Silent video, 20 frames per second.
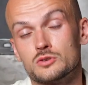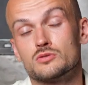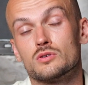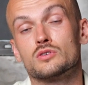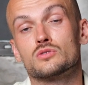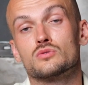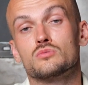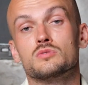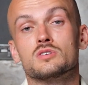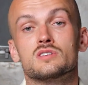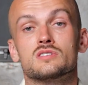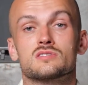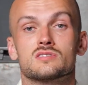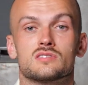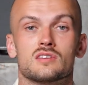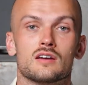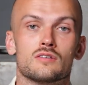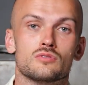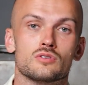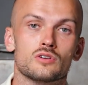try to meet
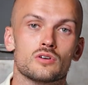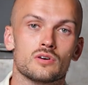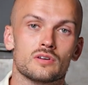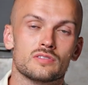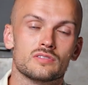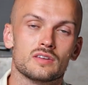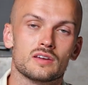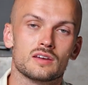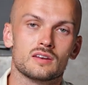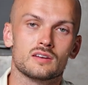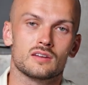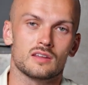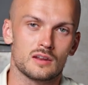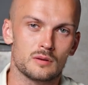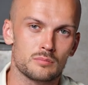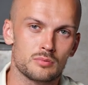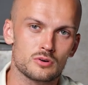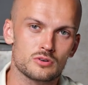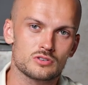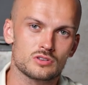every now and then in
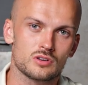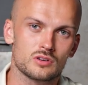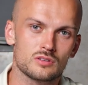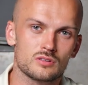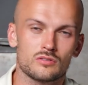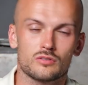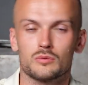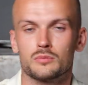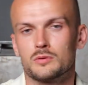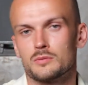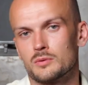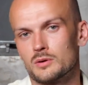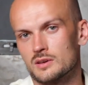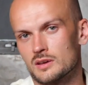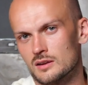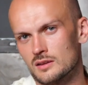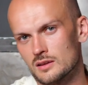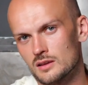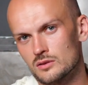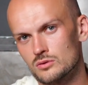person so people
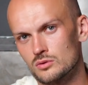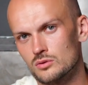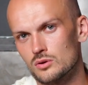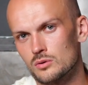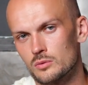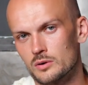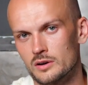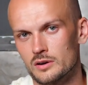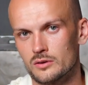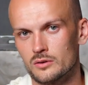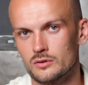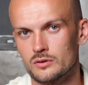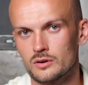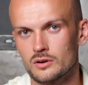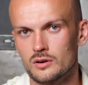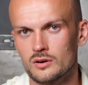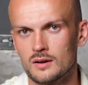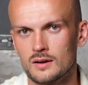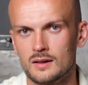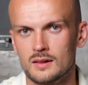can get to know one
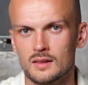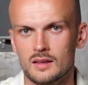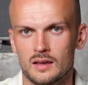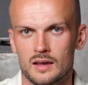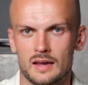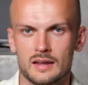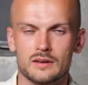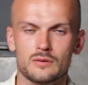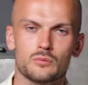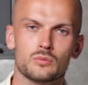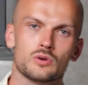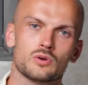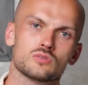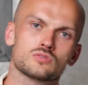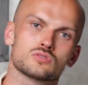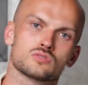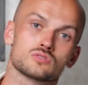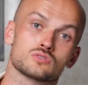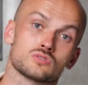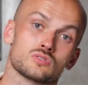another. And we
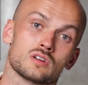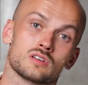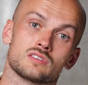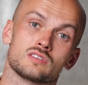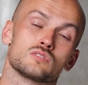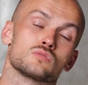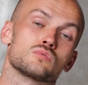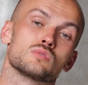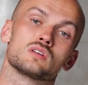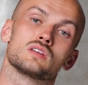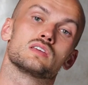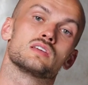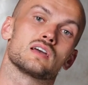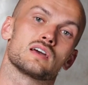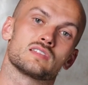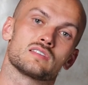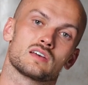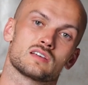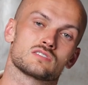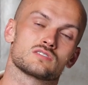also saw that it really
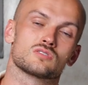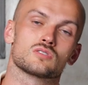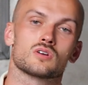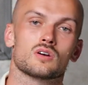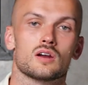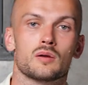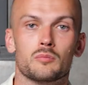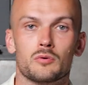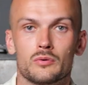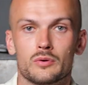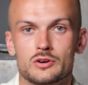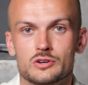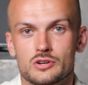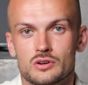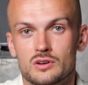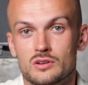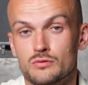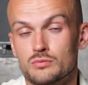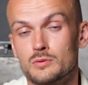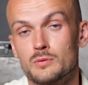enhanced the
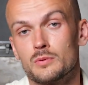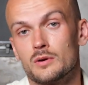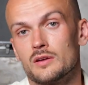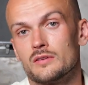collaboration. If people